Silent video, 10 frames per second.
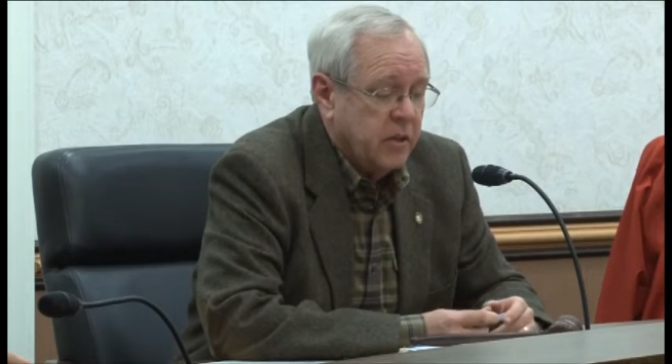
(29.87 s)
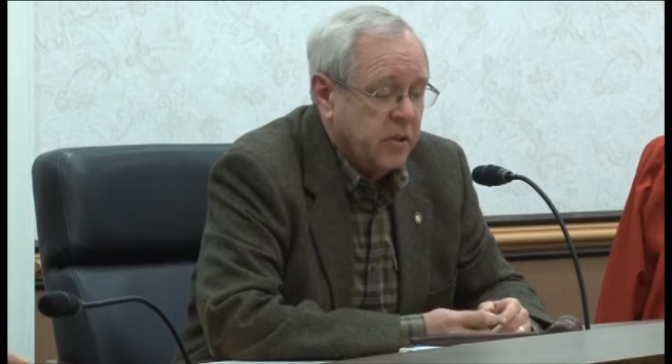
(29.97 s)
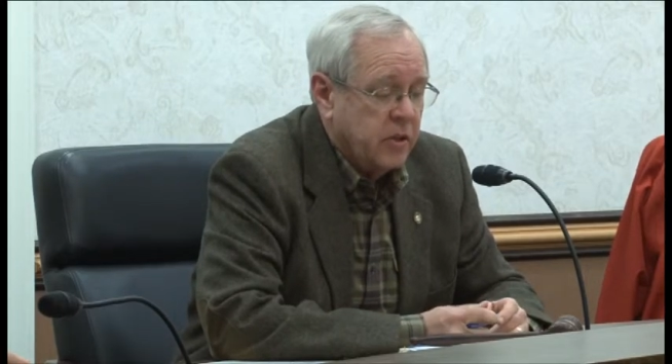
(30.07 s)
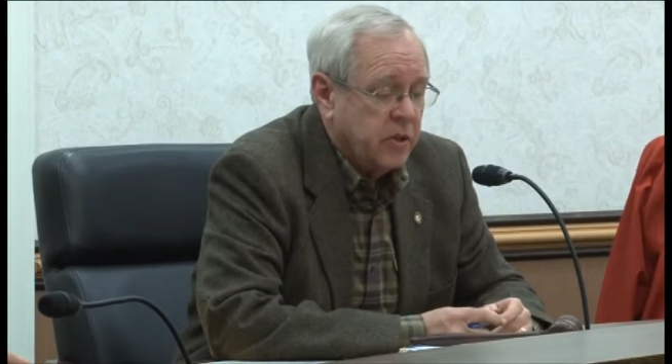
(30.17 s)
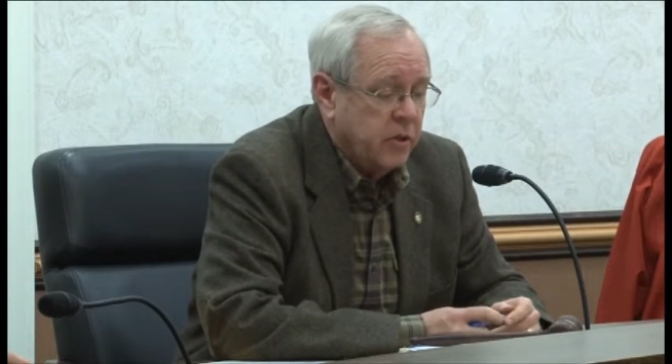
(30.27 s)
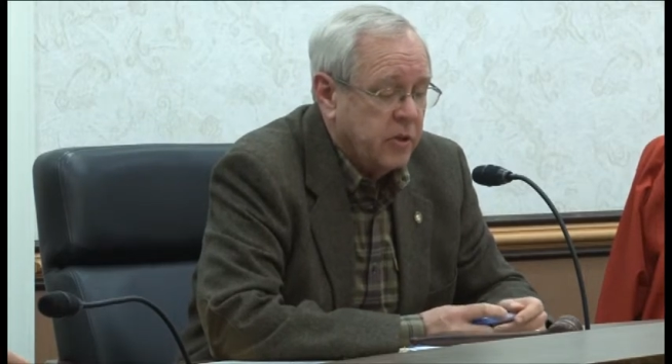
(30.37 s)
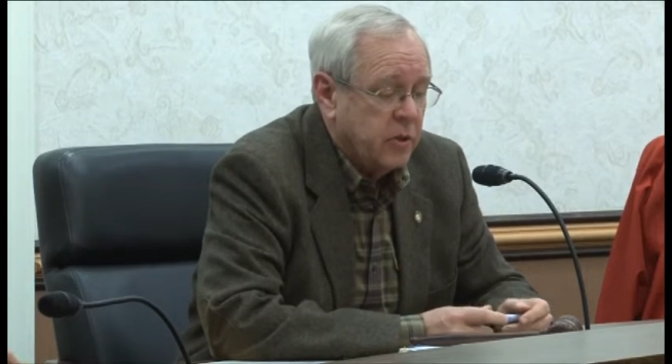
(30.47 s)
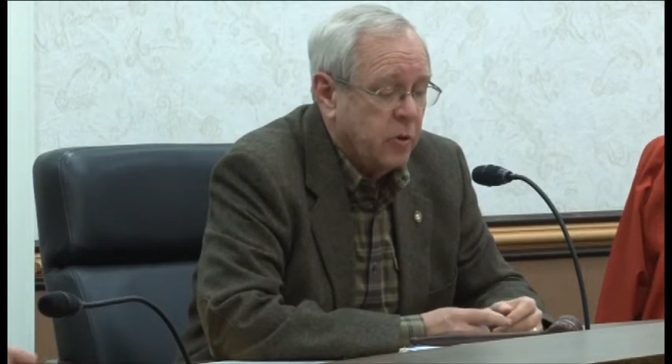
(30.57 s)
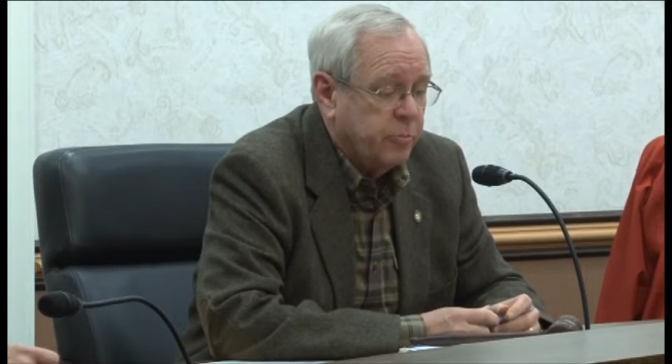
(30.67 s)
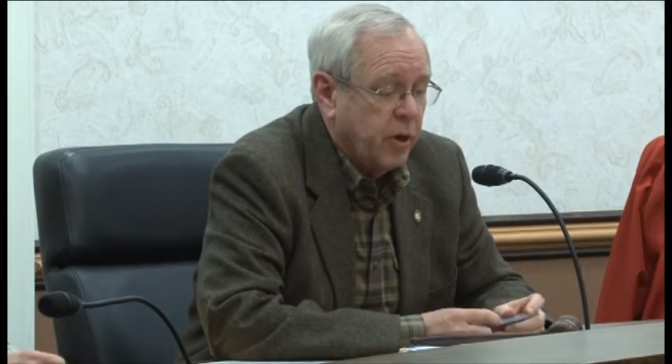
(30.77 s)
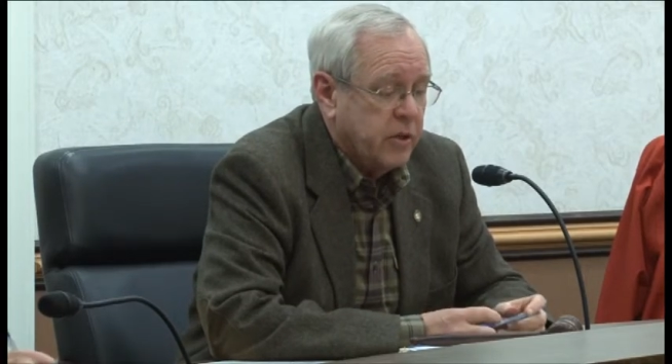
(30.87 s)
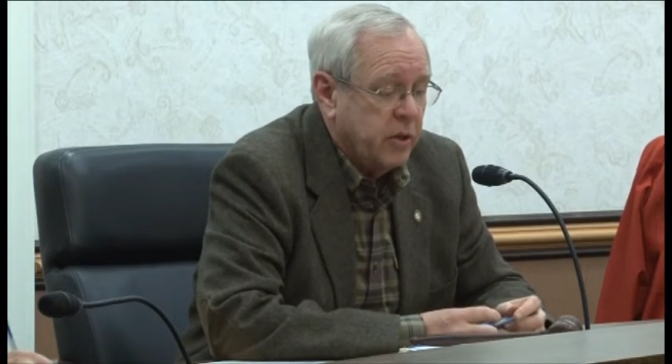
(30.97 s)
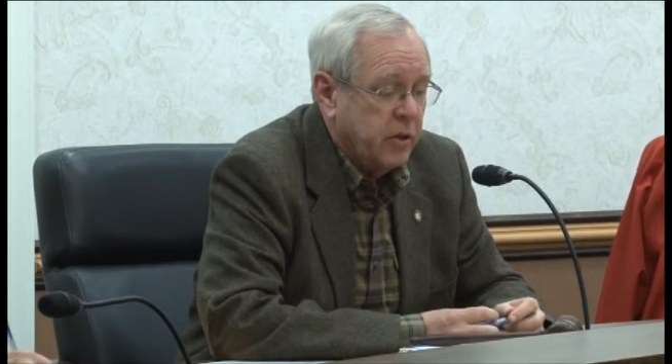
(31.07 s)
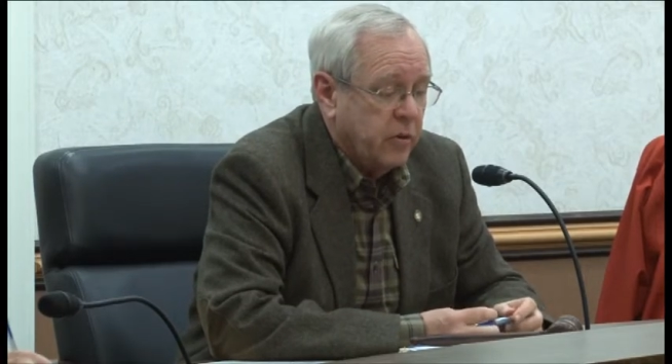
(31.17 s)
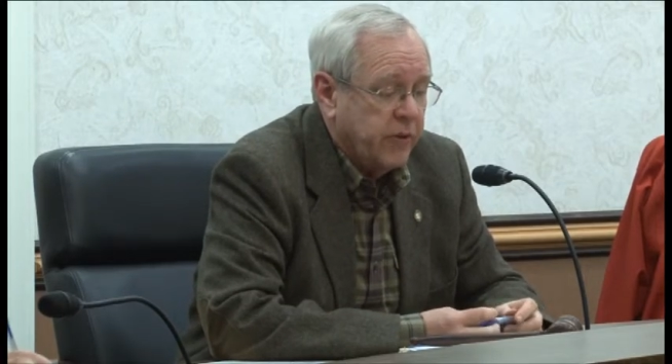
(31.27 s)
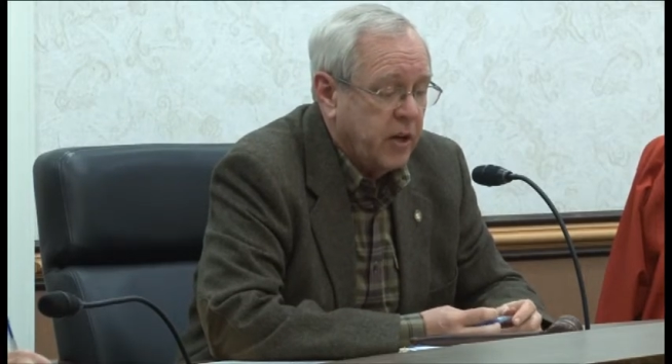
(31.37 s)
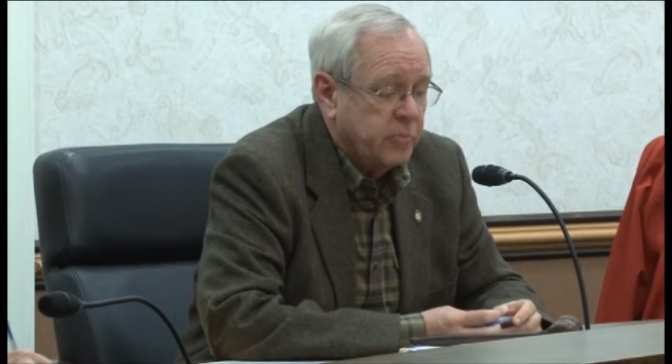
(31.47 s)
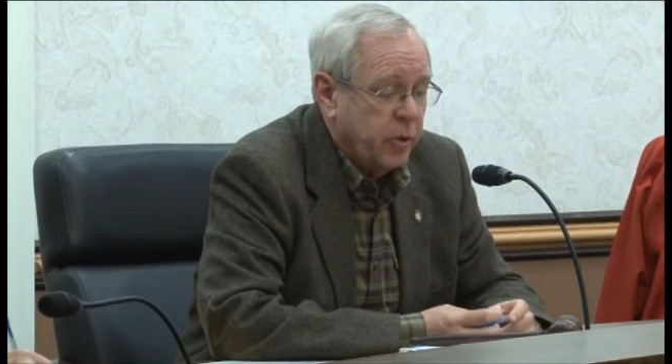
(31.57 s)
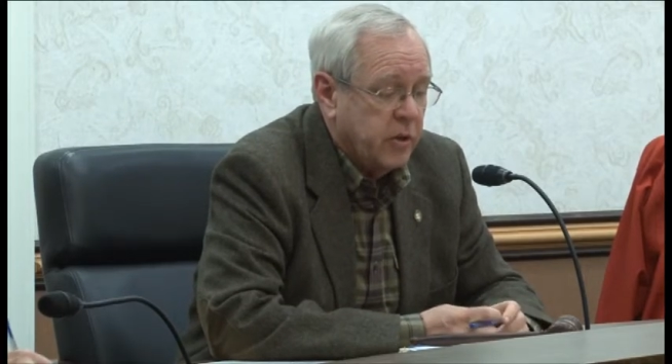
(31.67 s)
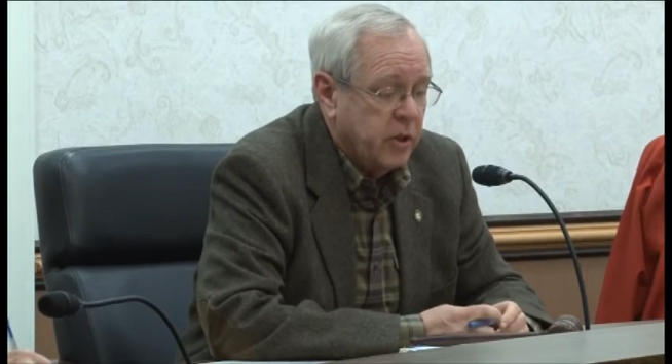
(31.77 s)
since there is no president or vice
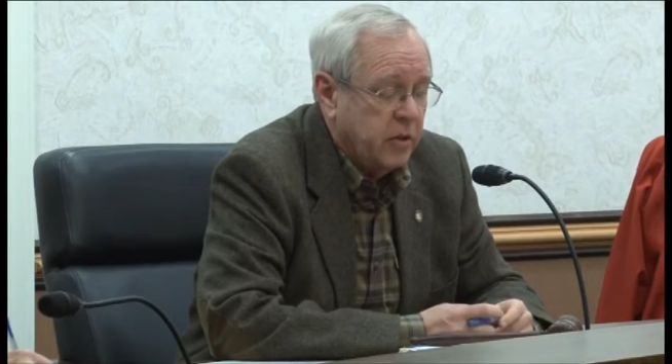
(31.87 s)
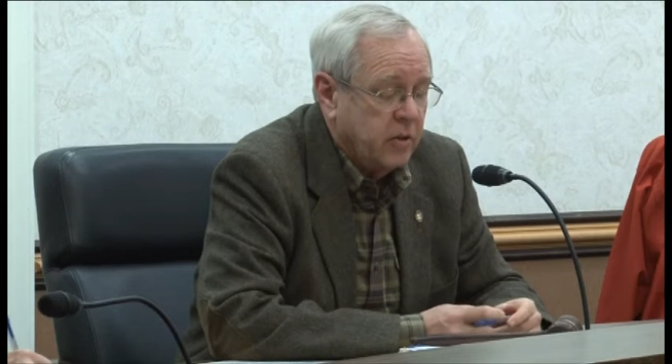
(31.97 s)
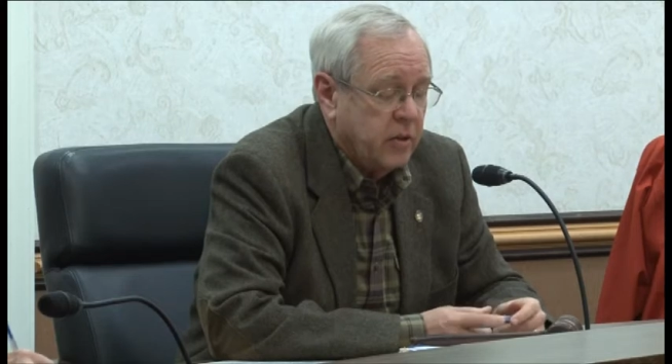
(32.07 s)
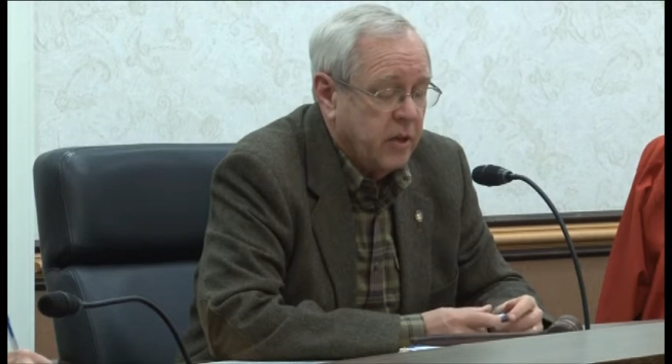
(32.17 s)
president,